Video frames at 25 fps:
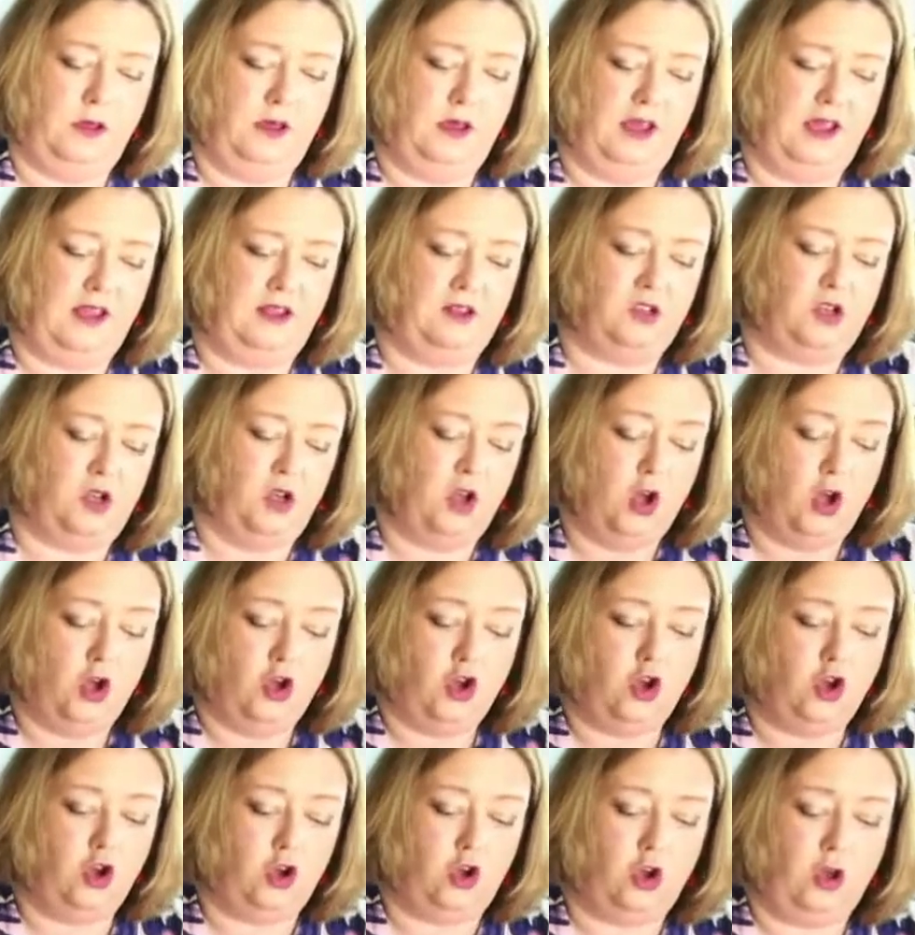easier.
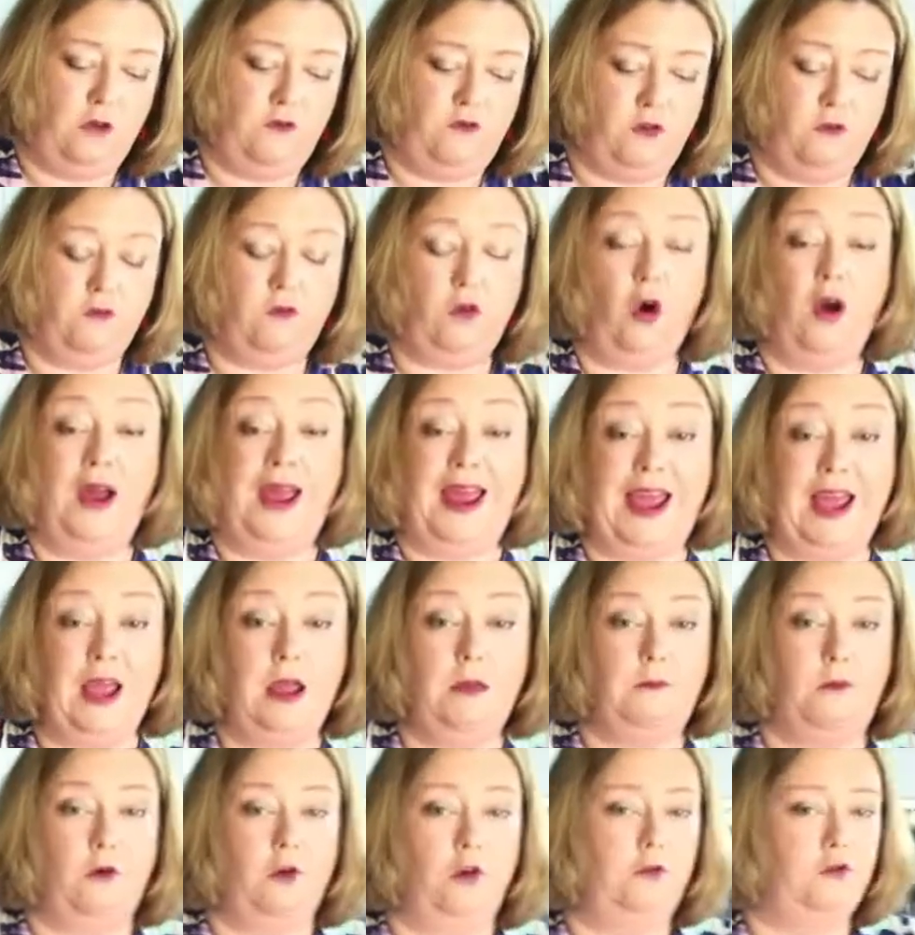If you've got a
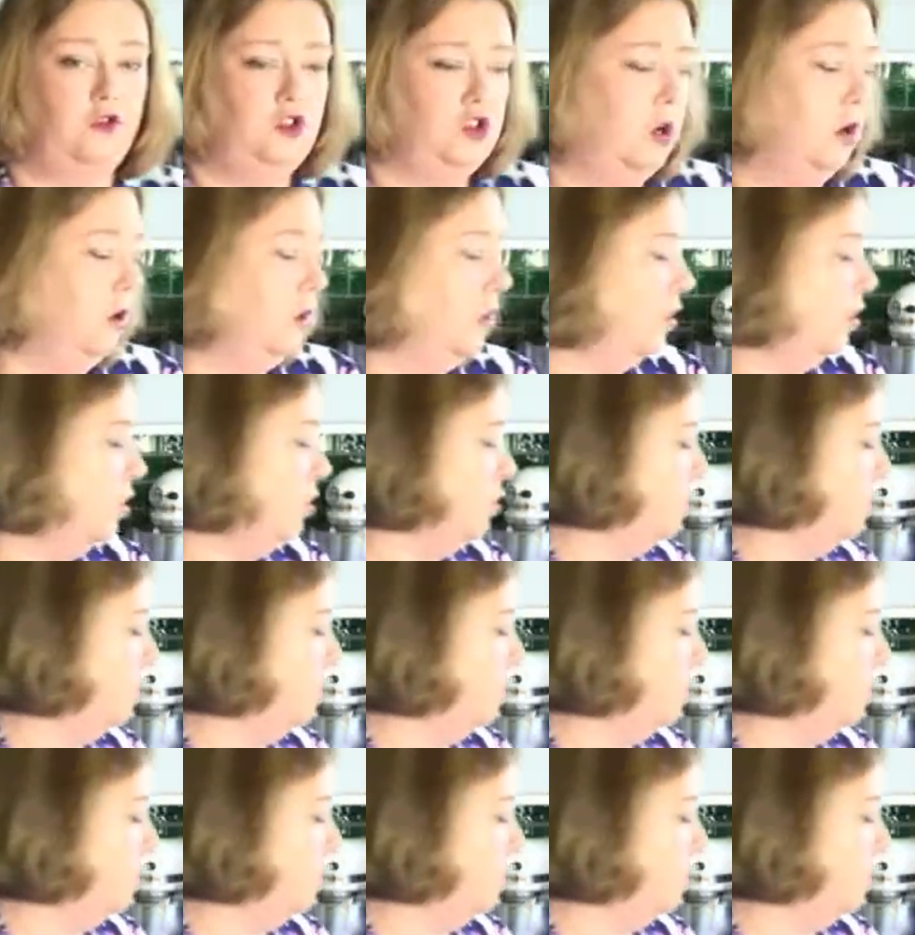heat-proof jug, you